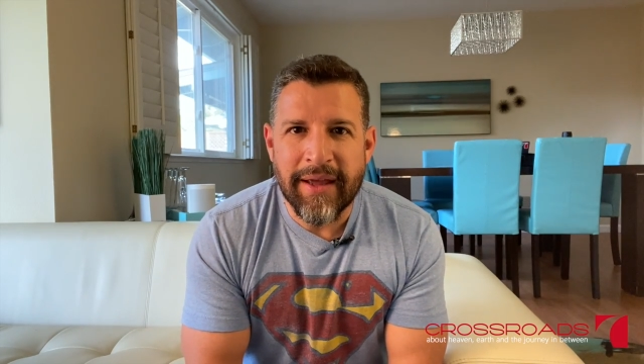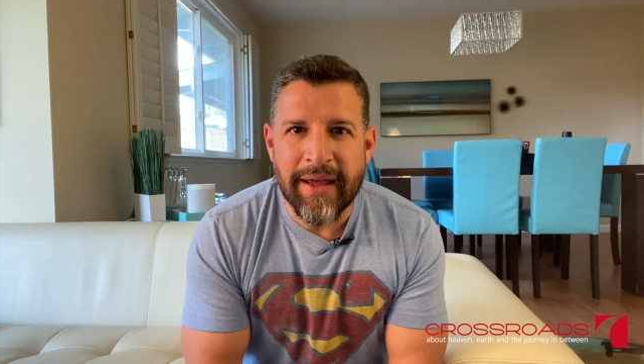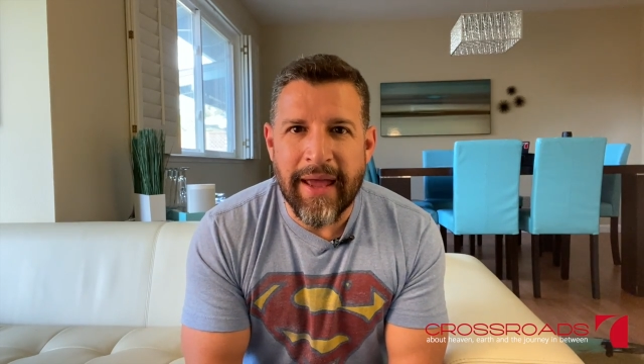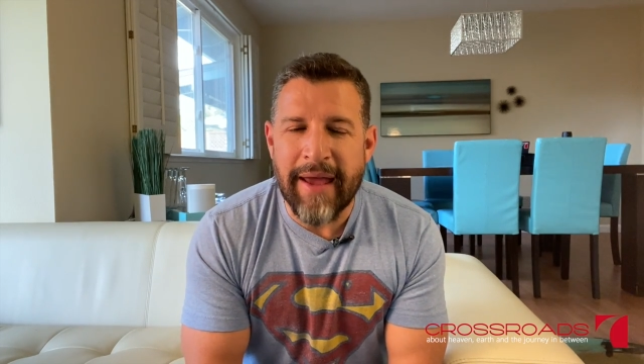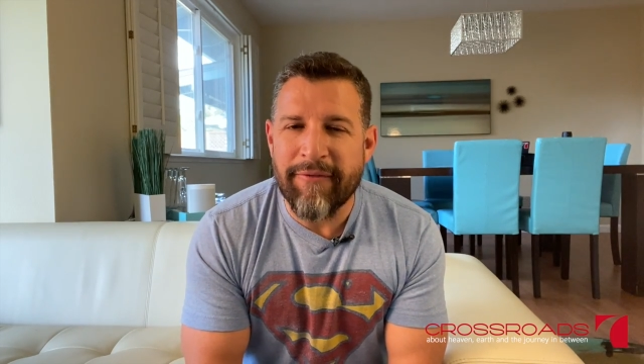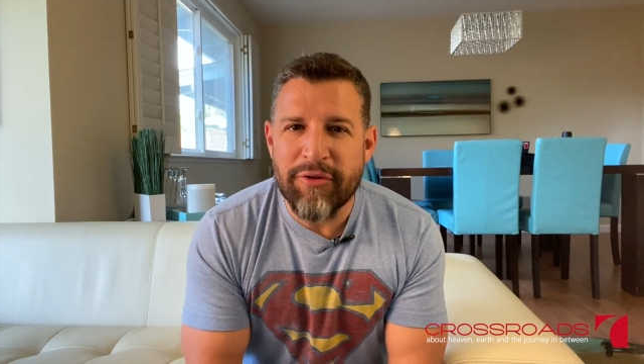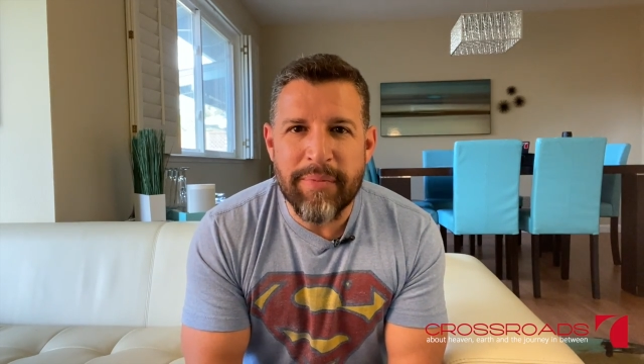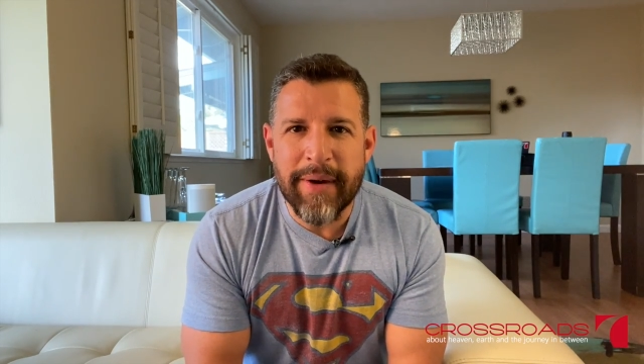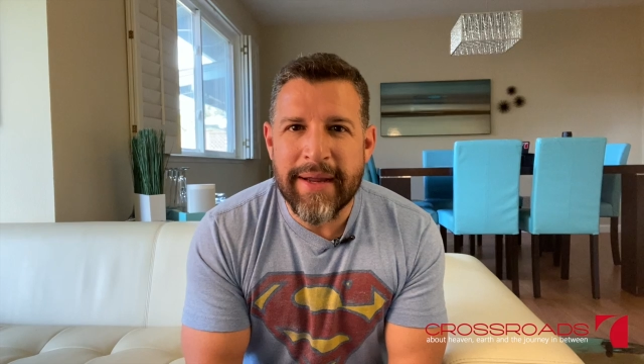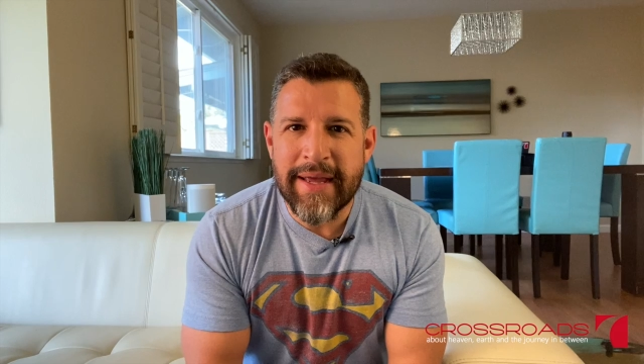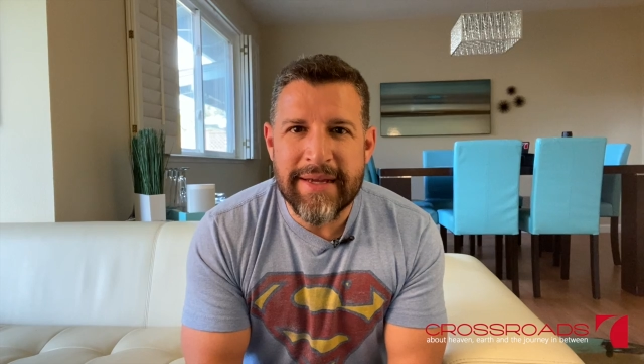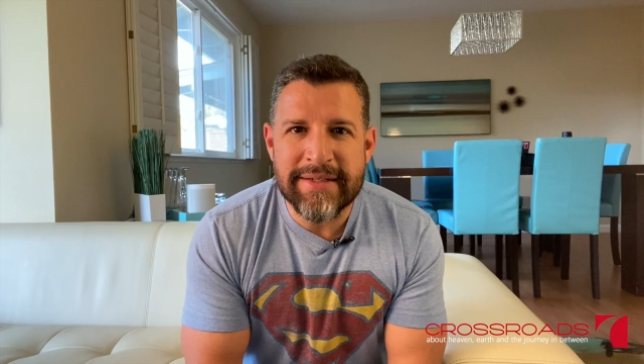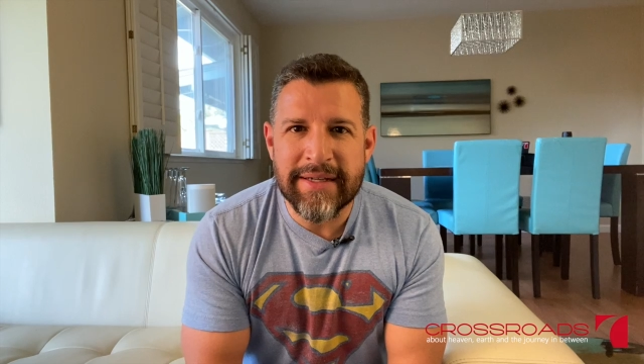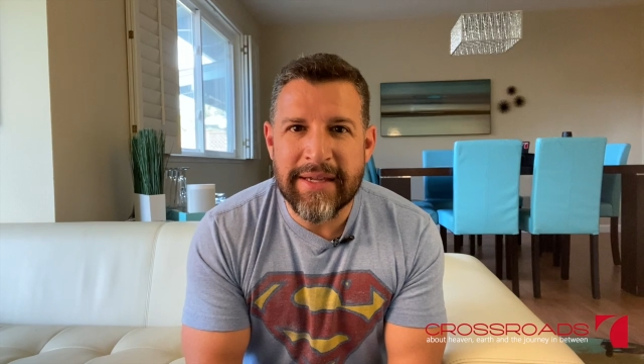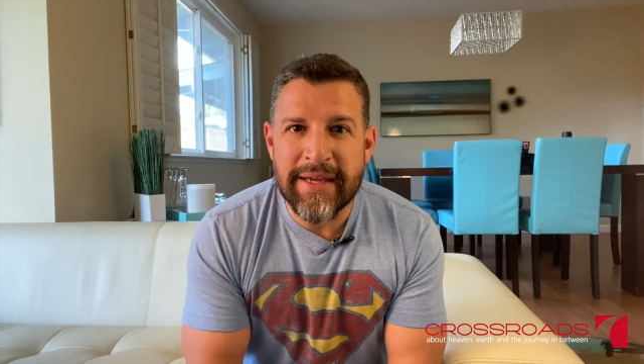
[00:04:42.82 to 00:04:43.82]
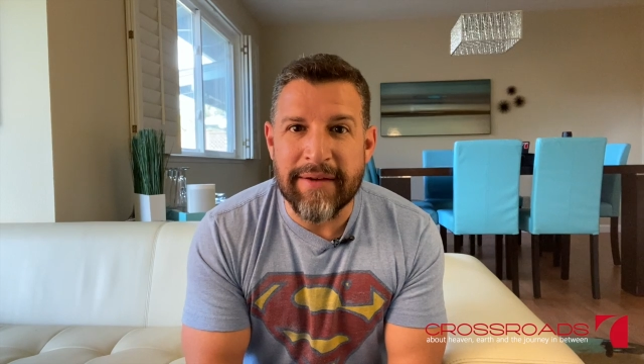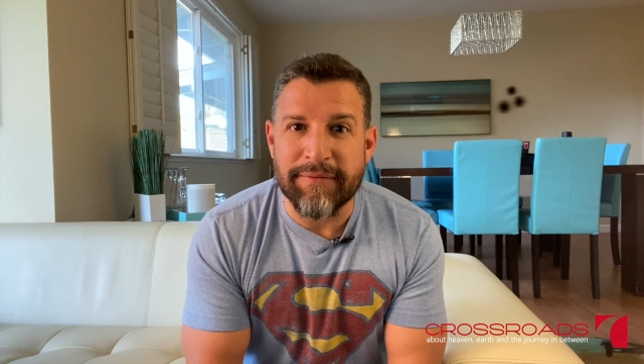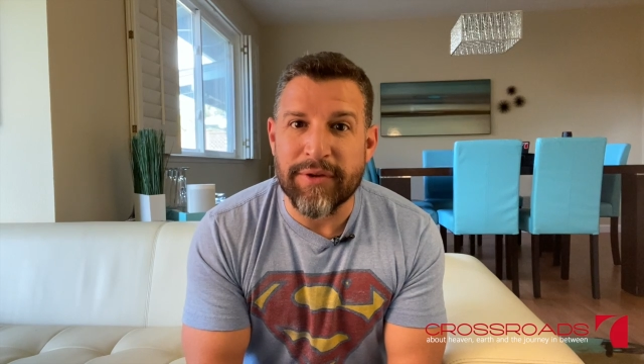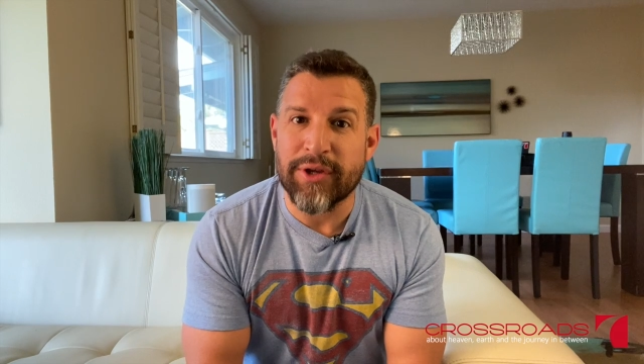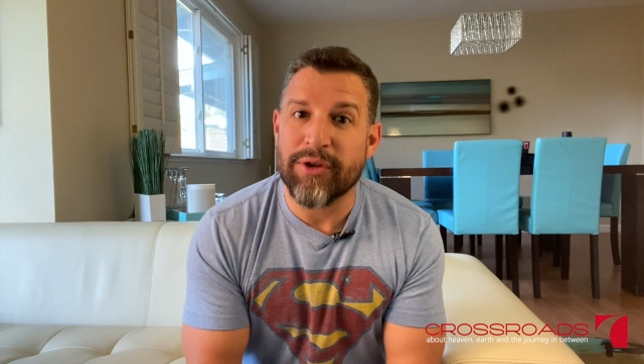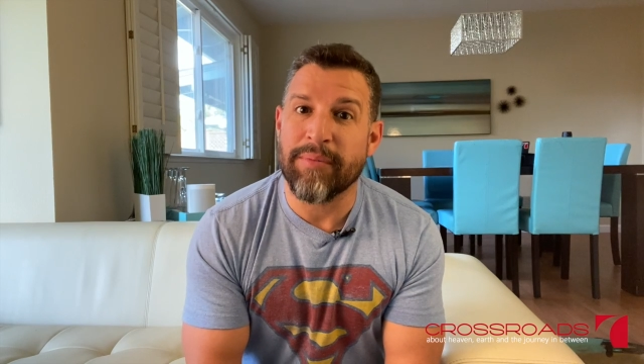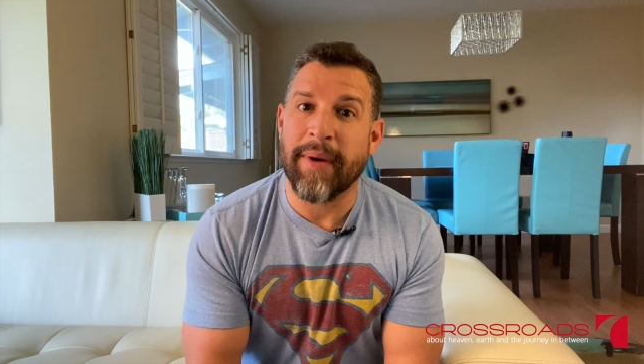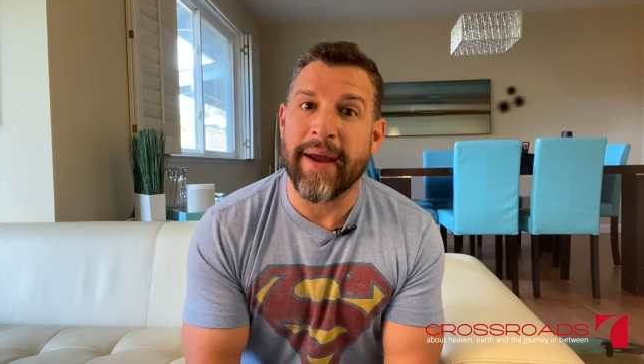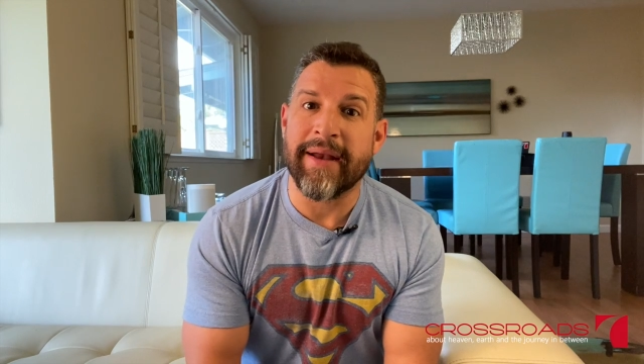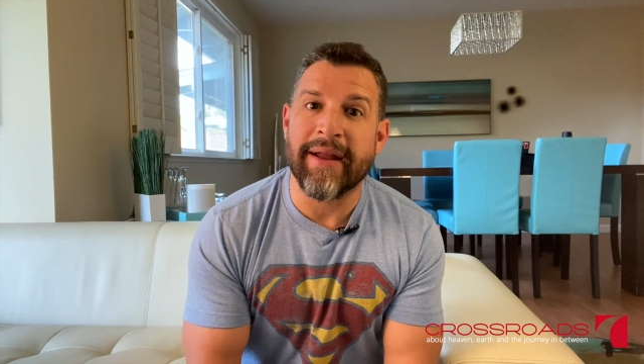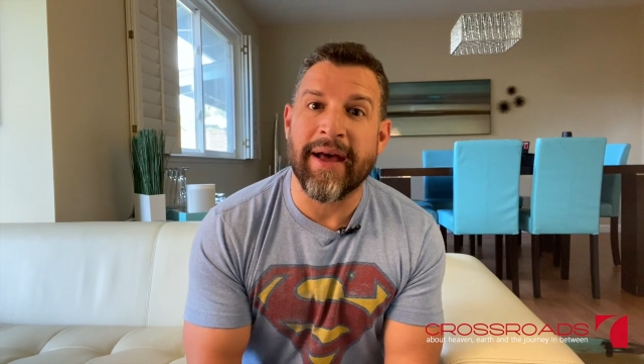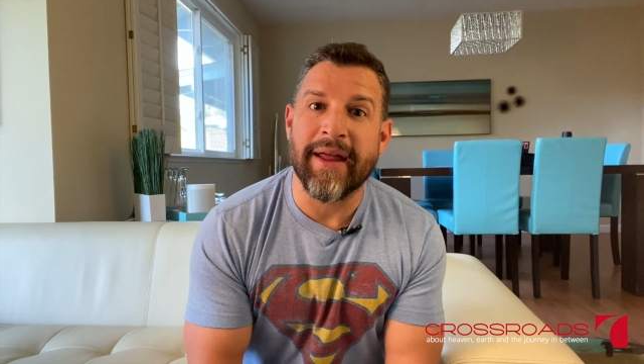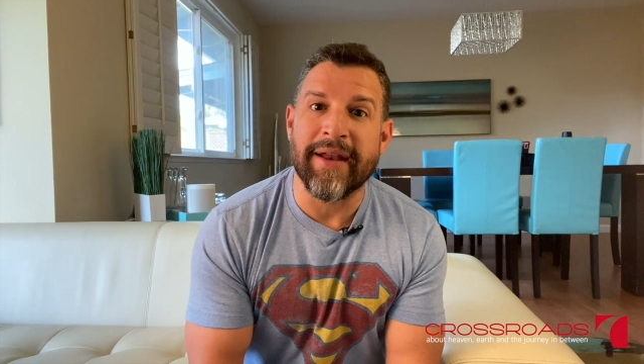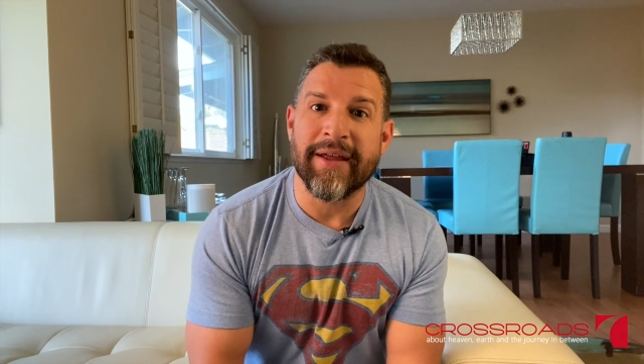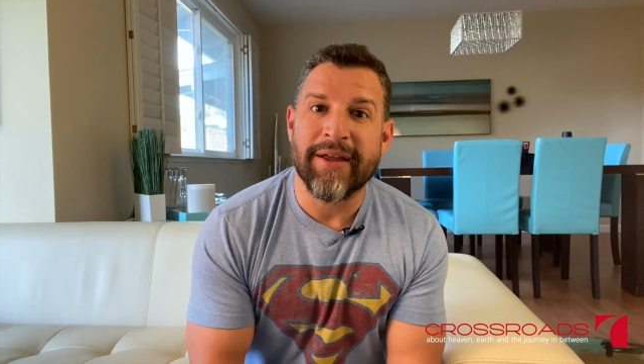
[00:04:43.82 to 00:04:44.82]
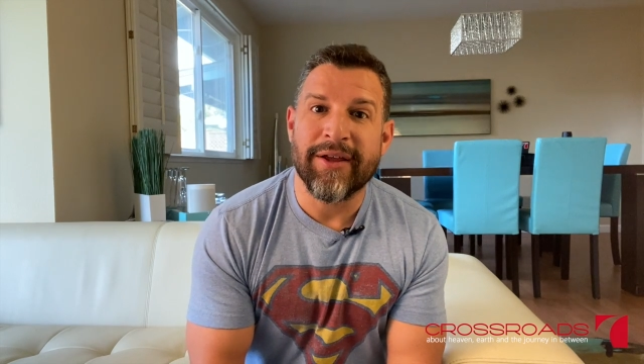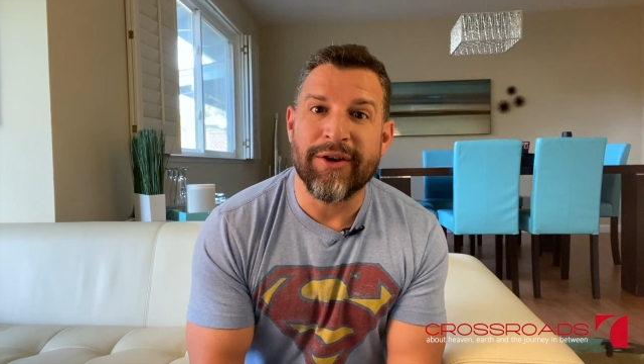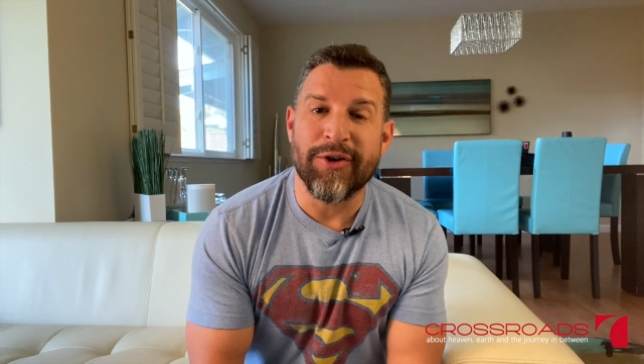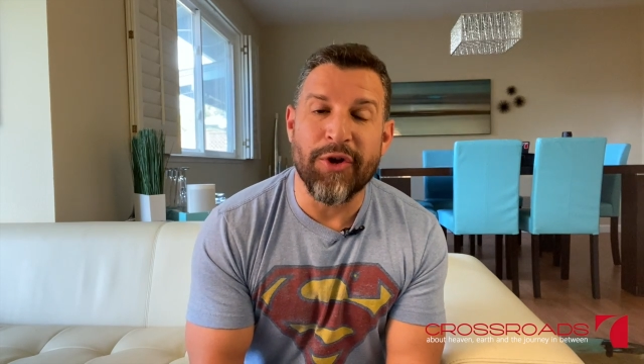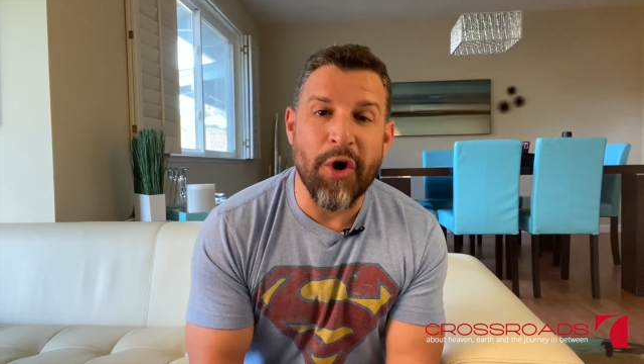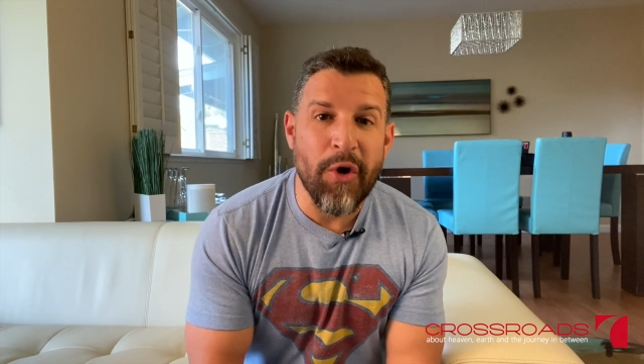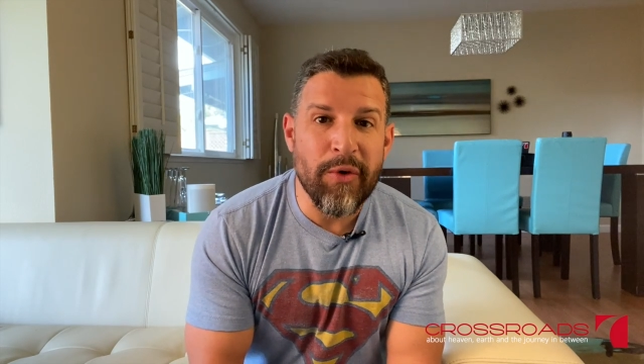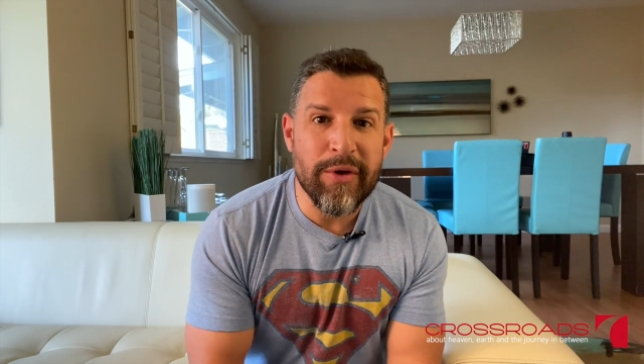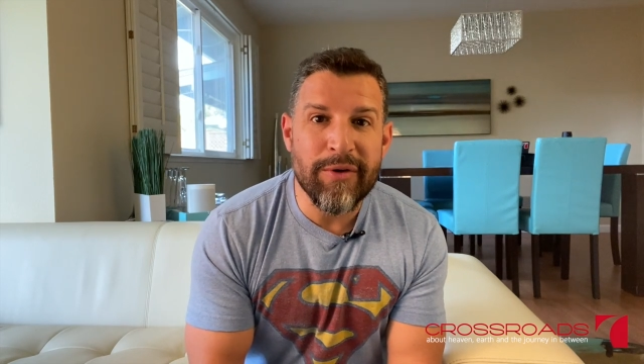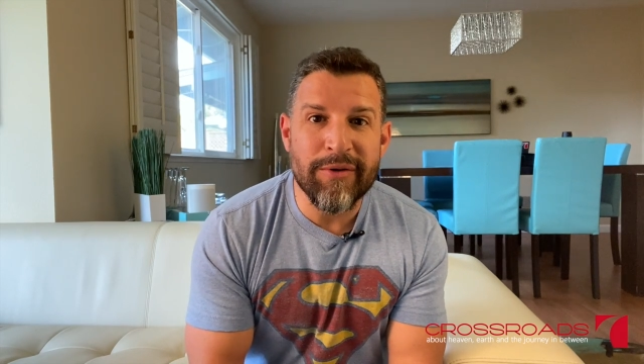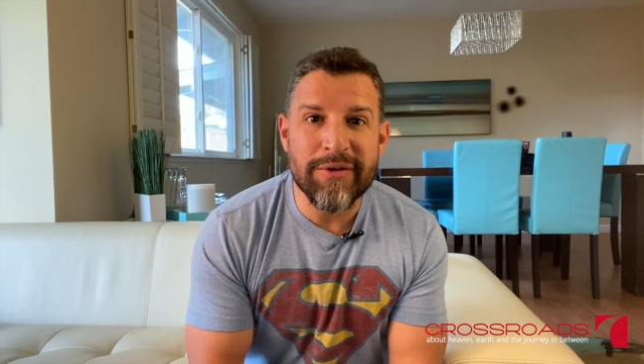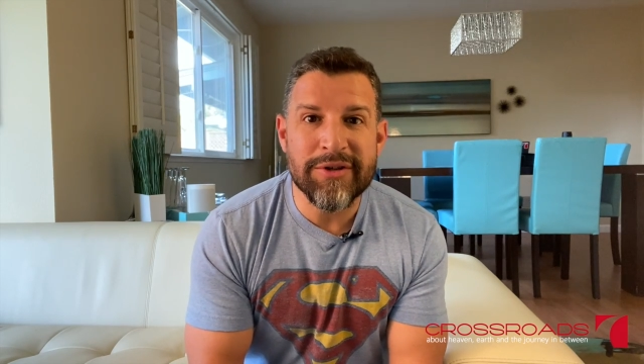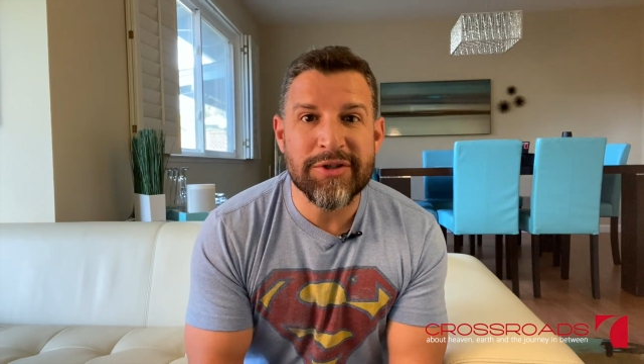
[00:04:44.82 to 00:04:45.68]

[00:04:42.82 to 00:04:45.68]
Everybody has a gift. You might not know yours,